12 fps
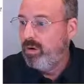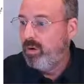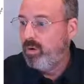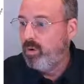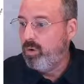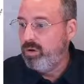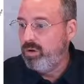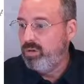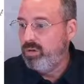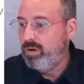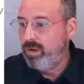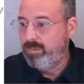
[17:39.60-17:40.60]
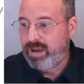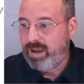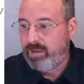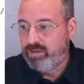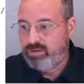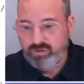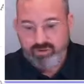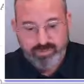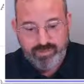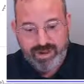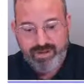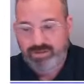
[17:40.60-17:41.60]
Or you could come down and choose
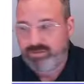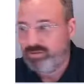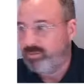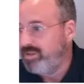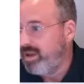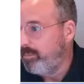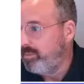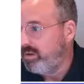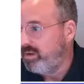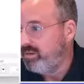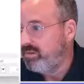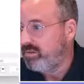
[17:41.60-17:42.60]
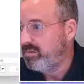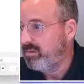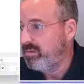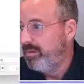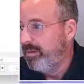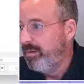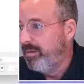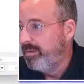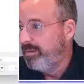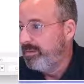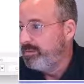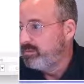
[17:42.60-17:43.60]
My Custom Templates,
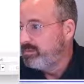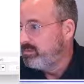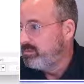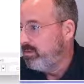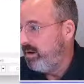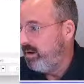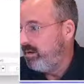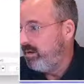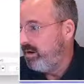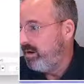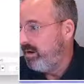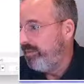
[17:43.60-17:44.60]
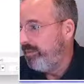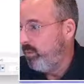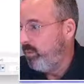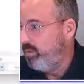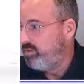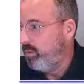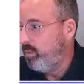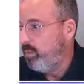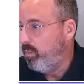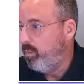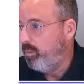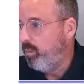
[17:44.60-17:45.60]
right, which are
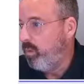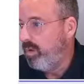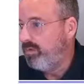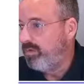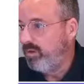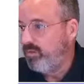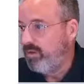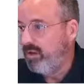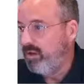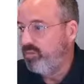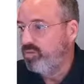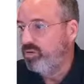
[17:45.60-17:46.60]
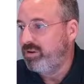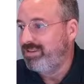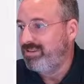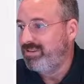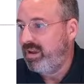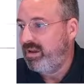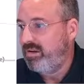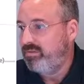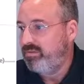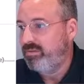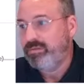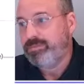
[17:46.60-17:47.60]
ones that you've kind of
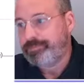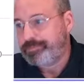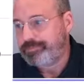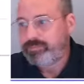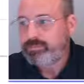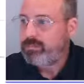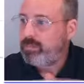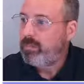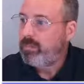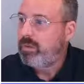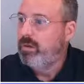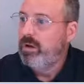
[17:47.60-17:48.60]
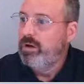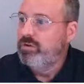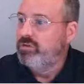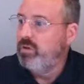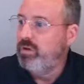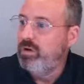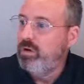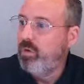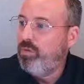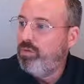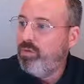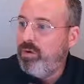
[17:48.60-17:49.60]
pre-saved. So you can go
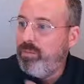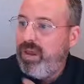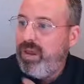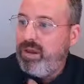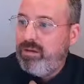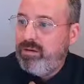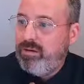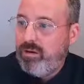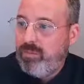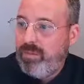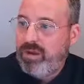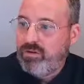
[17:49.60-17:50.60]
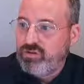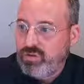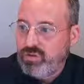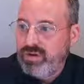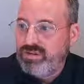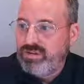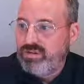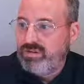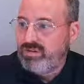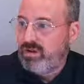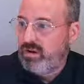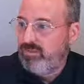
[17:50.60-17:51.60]
through and make your
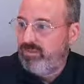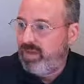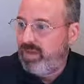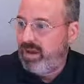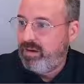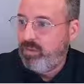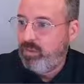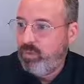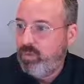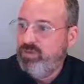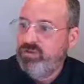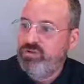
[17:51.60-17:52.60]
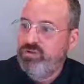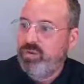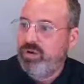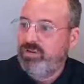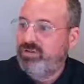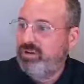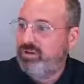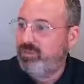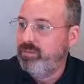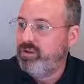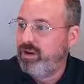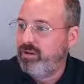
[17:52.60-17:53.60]
choices off that. We'll just use our single
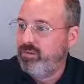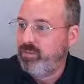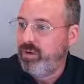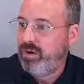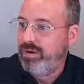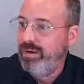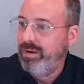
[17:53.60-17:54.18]
objective one.